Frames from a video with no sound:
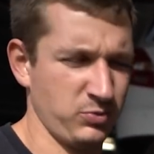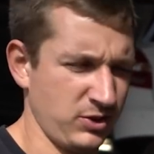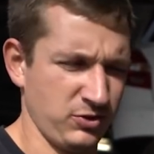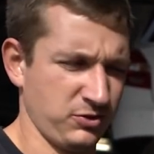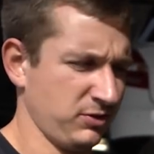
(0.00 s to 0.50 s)

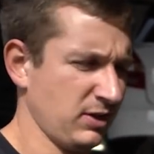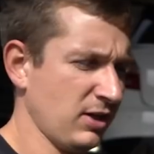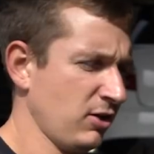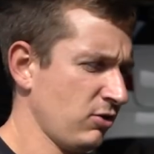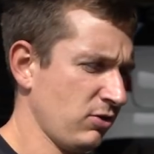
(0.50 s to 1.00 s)
which
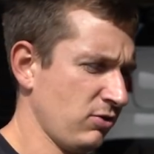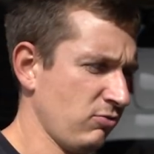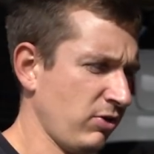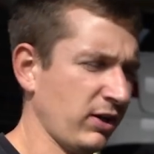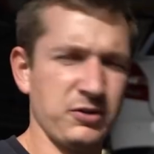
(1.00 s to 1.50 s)

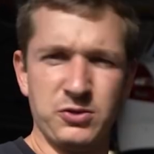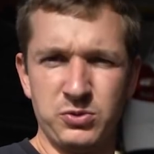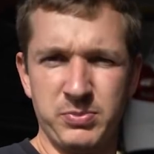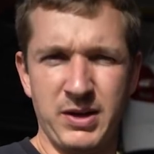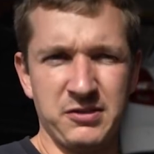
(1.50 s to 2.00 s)
really
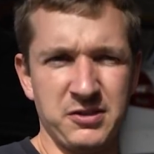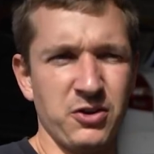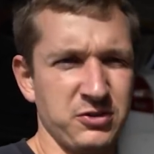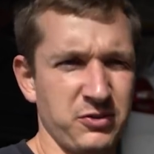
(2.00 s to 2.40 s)
suits me and Scott.